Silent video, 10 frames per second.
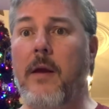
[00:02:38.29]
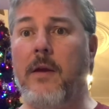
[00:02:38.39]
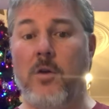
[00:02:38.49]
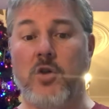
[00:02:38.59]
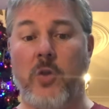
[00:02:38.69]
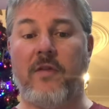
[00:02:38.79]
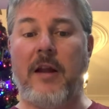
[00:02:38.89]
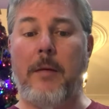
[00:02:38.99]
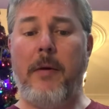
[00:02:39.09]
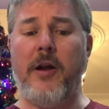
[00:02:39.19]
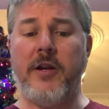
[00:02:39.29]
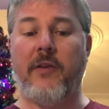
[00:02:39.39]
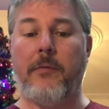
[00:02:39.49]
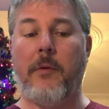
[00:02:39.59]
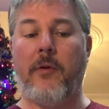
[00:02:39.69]
your Jonstown
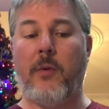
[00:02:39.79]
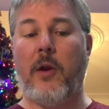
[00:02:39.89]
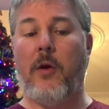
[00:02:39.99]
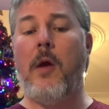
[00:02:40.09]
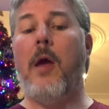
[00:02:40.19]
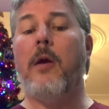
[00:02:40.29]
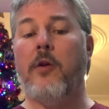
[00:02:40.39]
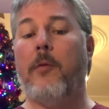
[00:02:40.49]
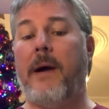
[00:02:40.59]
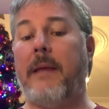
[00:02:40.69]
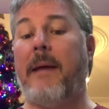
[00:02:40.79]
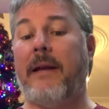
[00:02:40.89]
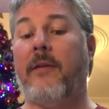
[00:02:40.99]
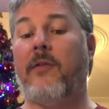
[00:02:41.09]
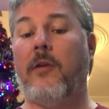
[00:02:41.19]
purchases, because we know your money
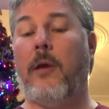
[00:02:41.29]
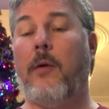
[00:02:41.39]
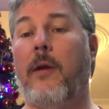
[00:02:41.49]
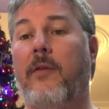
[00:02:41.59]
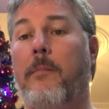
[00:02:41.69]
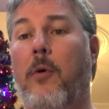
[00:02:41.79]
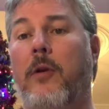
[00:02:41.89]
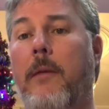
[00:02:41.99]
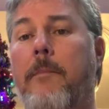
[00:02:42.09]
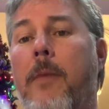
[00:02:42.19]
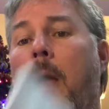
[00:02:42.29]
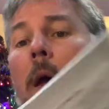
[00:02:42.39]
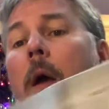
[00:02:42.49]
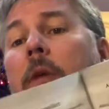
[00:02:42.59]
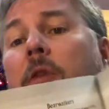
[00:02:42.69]
matters to you, it's important.
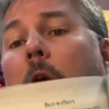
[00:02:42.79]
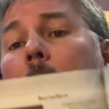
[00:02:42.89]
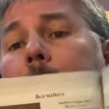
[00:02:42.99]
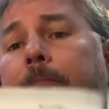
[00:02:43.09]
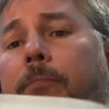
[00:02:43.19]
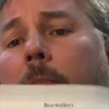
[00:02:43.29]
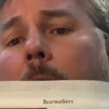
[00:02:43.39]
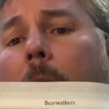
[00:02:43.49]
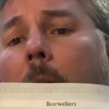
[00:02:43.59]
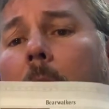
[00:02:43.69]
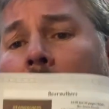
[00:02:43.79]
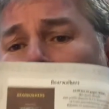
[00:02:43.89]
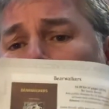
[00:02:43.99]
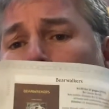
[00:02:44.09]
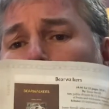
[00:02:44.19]
So
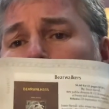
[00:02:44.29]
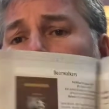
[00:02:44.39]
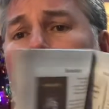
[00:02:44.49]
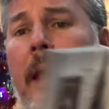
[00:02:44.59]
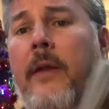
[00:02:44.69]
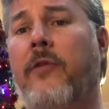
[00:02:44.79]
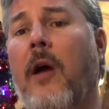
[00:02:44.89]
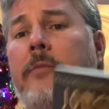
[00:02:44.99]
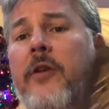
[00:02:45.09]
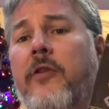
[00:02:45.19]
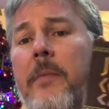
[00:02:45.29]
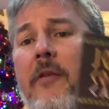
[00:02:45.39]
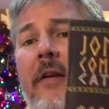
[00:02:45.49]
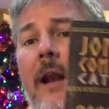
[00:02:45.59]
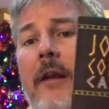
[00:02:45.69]
this book is, just to be
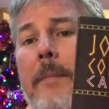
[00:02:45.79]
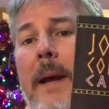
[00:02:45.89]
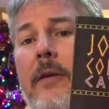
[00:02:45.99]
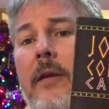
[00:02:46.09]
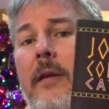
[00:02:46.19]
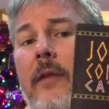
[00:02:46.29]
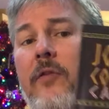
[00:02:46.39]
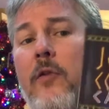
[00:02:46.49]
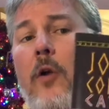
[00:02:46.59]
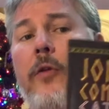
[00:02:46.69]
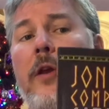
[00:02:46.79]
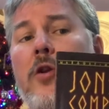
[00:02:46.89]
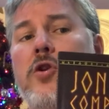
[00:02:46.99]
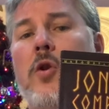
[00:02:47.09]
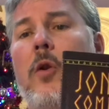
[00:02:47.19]
very clear about it, it's not the
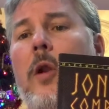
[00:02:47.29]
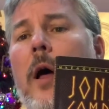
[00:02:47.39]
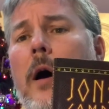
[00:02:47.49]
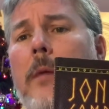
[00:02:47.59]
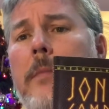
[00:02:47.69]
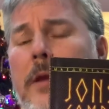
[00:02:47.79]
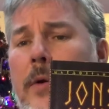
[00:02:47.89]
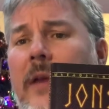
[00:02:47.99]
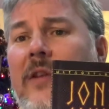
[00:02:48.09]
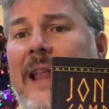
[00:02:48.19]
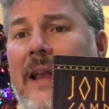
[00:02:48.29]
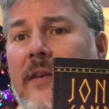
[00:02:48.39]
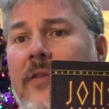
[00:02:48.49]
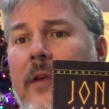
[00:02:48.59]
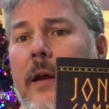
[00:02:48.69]
usual US letter
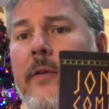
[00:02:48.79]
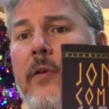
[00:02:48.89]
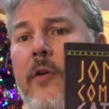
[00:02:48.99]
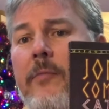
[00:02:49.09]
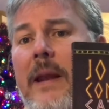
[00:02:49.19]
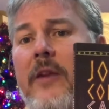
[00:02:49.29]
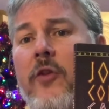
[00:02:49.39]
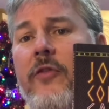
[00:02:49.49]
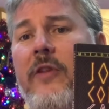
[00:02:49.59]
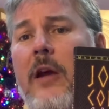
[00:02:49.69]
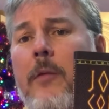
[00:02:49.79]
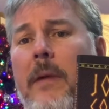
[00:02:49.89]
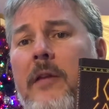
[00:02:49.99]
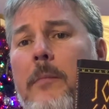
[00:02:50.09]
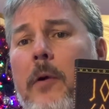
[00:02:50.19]
size of many Jonstown
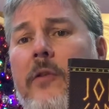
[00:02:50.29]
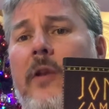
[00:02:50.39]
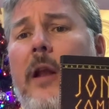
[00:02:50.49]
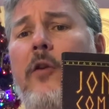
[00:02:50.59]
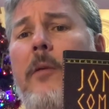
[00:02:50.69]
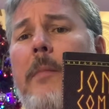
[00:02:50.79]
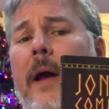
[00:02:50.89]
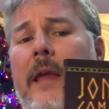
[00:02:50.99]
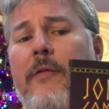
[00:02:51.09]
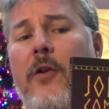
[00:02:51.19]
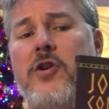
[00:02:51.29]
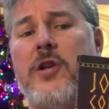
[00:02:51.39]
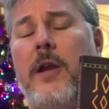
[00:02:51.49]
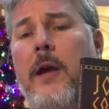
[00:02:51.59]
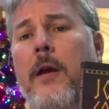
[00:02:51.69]
Compendium books, and I took my
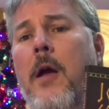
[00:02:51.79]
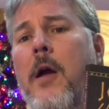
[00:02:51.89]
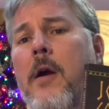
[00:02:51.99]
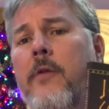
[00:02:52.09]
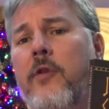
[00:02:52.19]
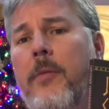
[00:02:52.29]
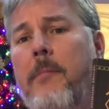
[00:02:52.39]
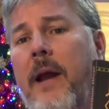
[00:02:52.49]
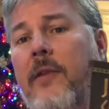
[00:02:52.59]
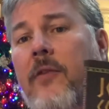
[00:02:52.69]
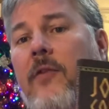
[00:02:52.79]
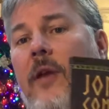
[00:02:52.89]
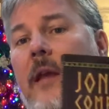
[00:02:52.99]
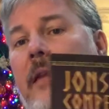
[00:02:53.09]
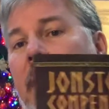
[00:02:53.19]
evolution here from the Mainz
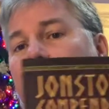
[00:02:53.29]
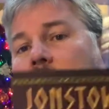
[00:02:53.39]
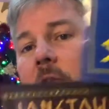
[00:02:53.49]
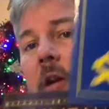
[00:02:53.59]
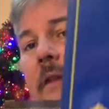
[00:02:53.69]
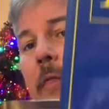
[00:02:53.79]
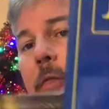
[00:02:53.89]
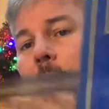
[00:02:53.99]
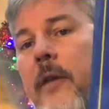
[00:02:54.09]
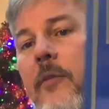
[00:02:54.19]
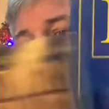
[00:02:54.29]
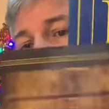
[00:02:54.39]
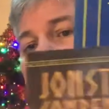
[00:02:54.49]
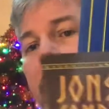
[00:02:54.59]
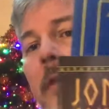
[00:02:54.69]
Index to Glorantha, its
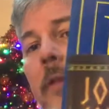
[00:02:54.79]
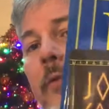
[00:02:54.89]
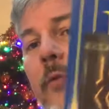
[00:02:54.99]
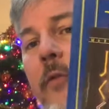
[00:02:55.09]
big brother. This was the